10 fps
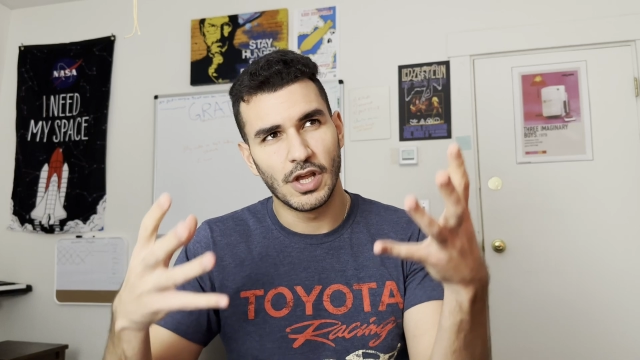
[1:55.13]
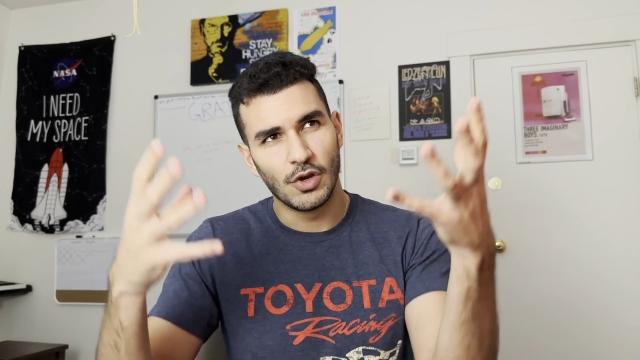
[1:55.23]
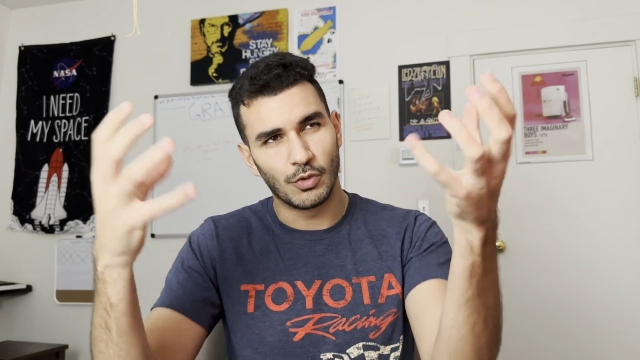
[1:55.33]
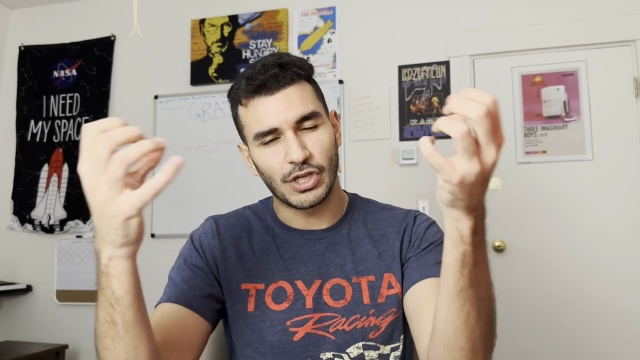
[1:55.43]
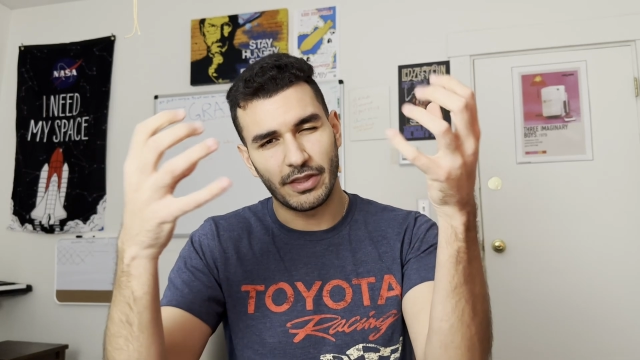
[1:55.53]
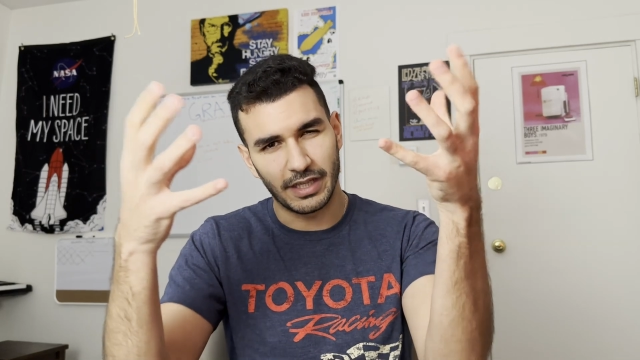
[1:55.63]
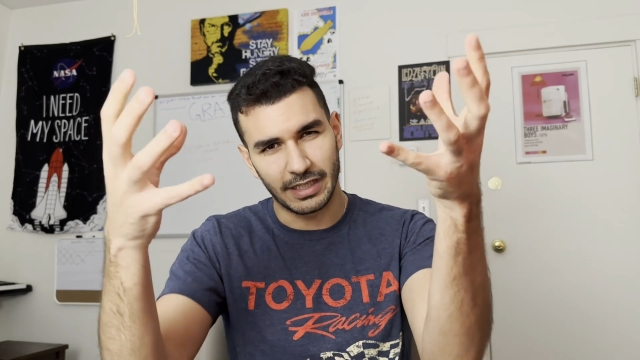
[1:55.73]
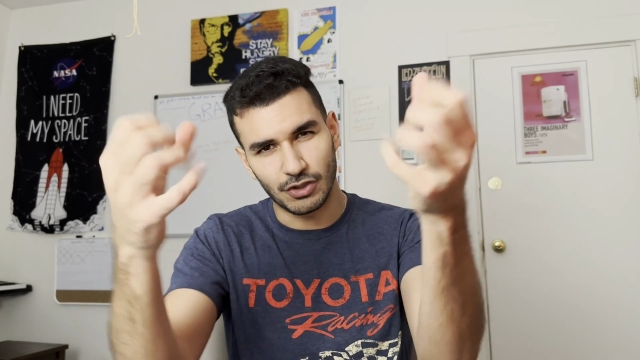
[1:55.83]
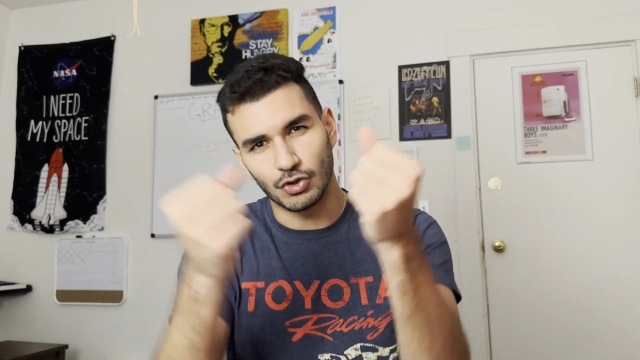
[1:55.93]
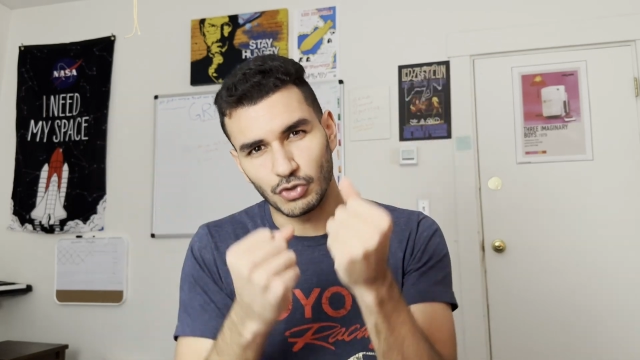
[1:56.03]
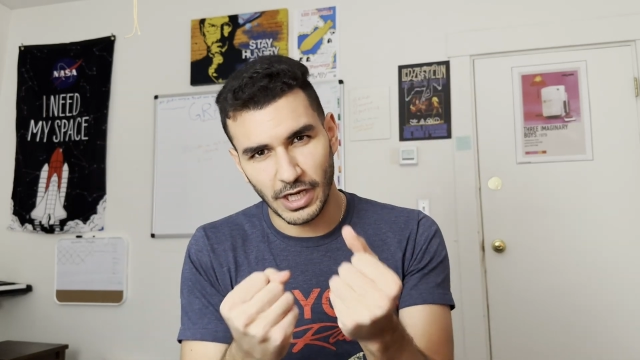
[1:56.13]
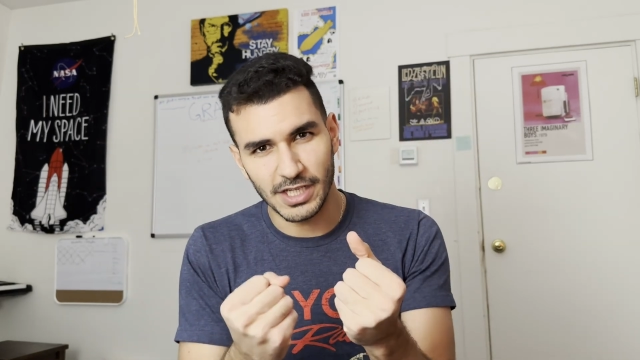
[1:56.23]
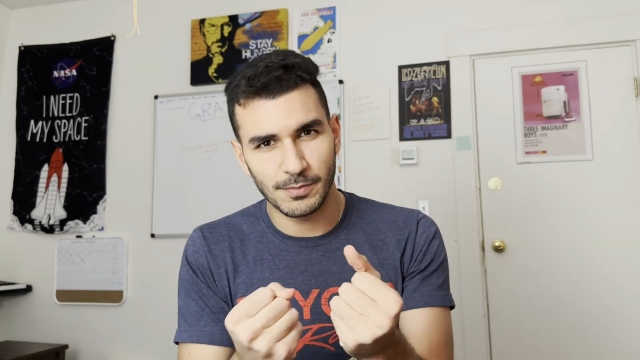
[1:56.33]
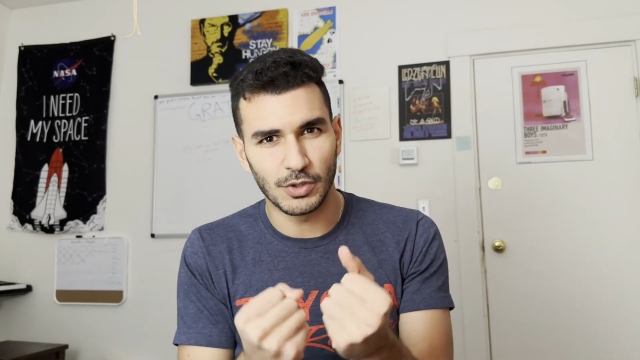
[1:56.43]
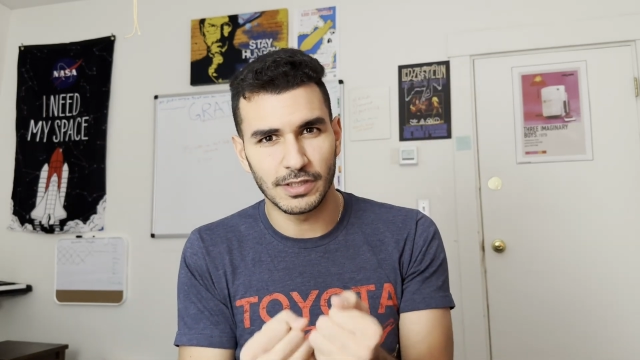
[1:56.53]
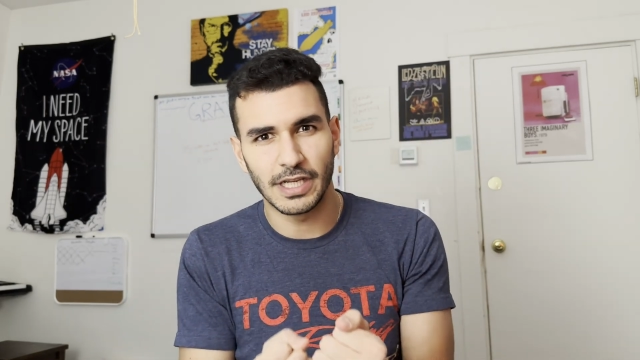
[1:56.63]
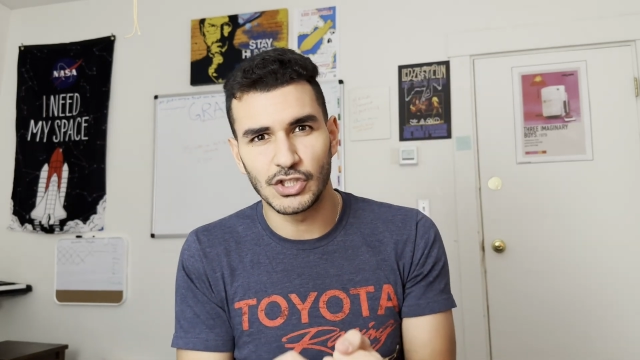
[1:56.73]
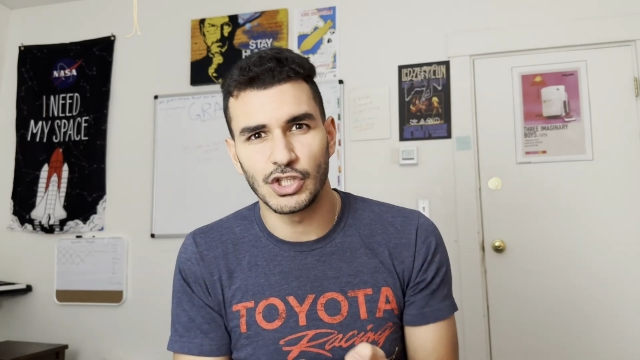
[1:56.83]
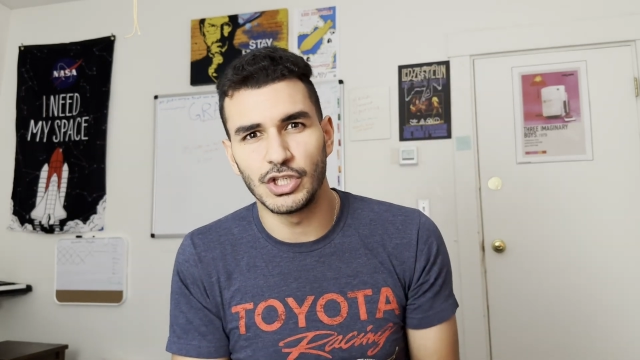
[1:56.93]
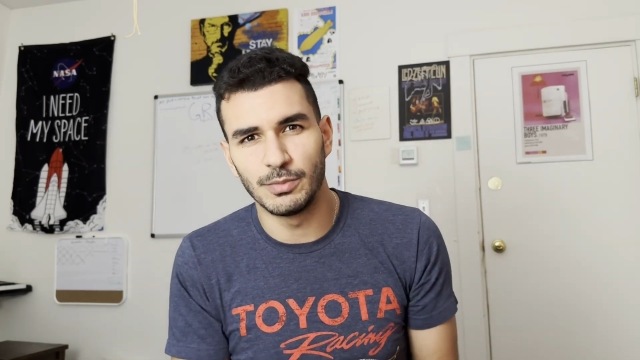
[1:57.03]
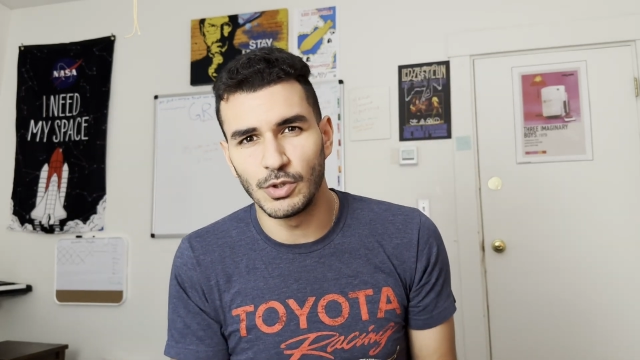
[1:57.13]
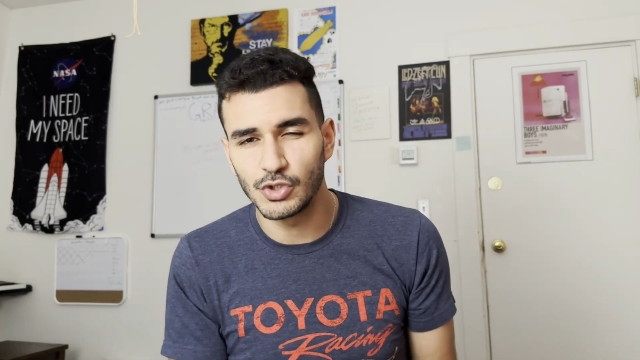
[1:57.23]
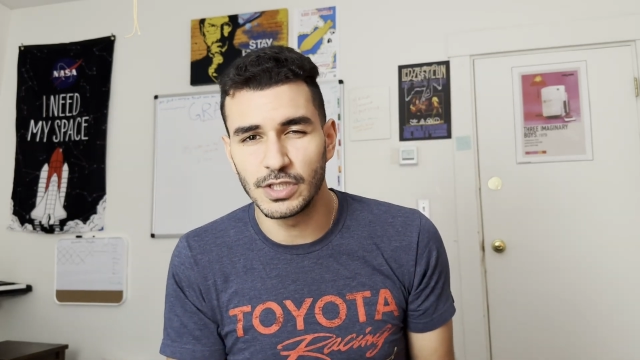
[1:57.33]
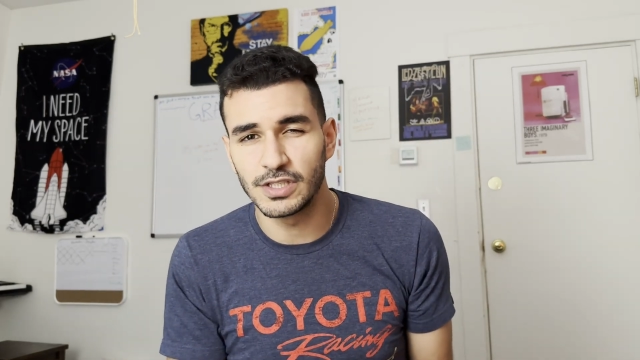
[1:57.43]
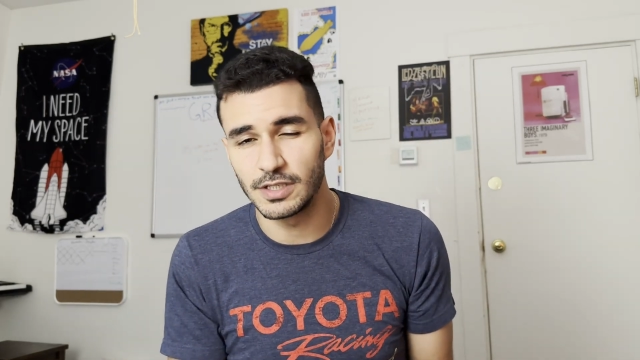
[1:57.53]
which I think get to grasp your attention and emotions